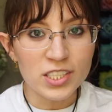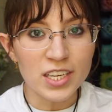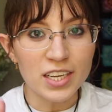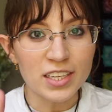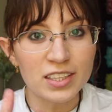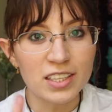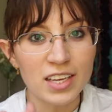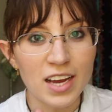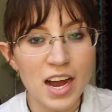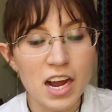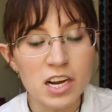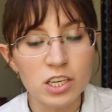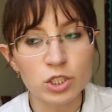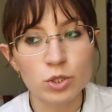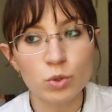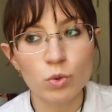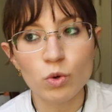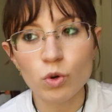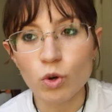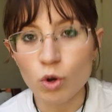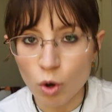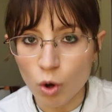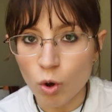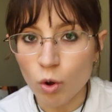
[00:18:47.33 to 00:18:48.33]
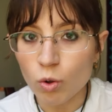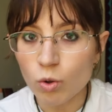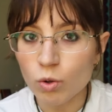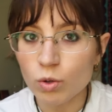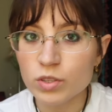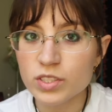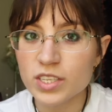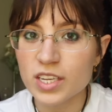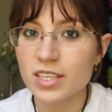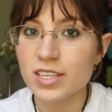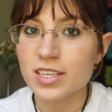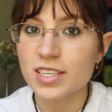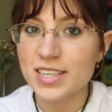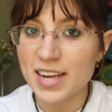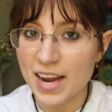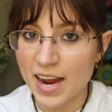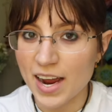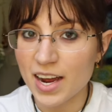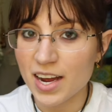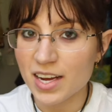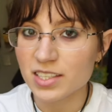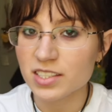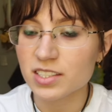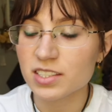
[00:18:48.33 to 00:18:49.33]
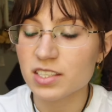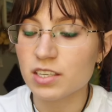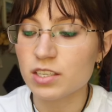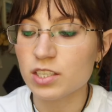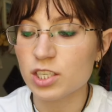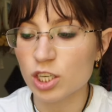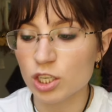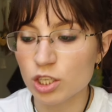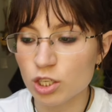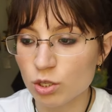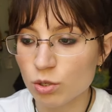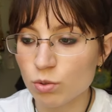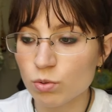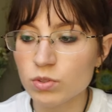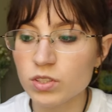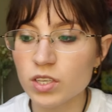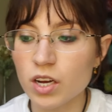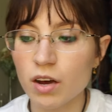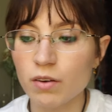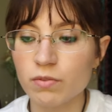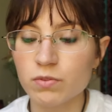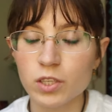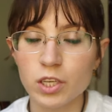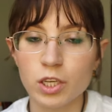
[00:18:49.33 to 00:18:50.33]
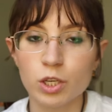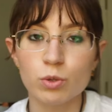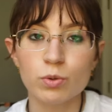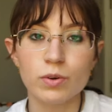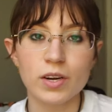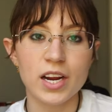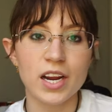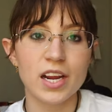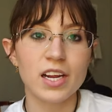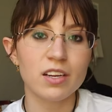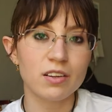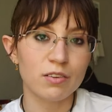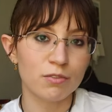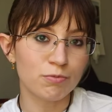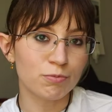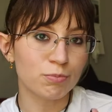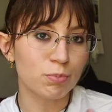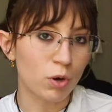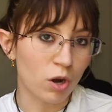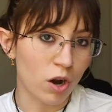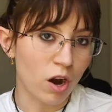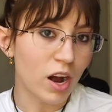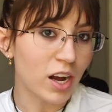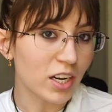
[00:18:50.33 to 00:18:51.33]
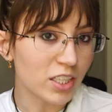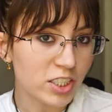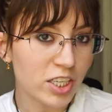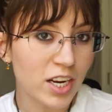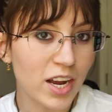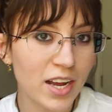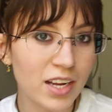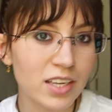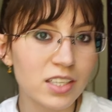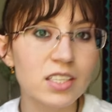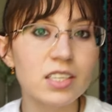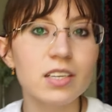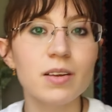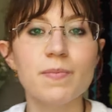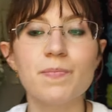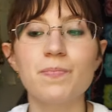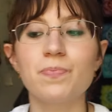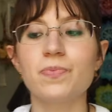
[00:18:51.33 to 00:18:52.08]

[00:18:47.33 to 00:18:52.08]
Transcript: like the actual goals and the tasks and to dos of the creative project.